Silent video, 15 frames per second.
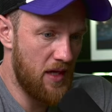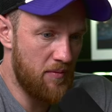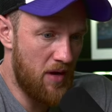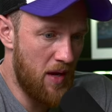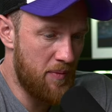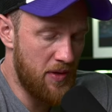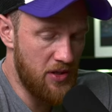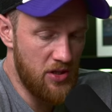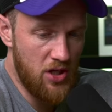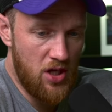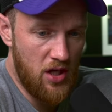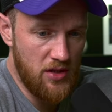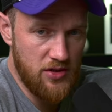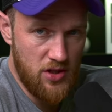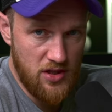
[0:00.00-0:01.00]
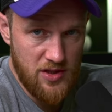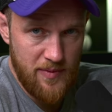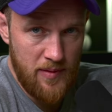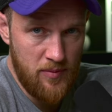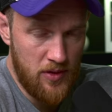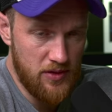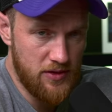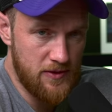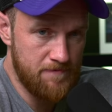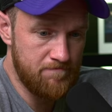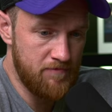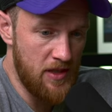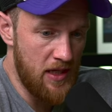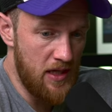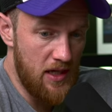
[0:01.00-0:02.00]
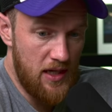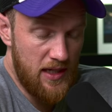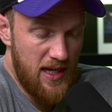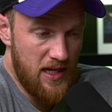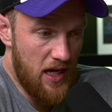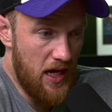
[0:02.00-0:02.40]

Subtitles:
In my opinion, you can't charge the big bucks. And again,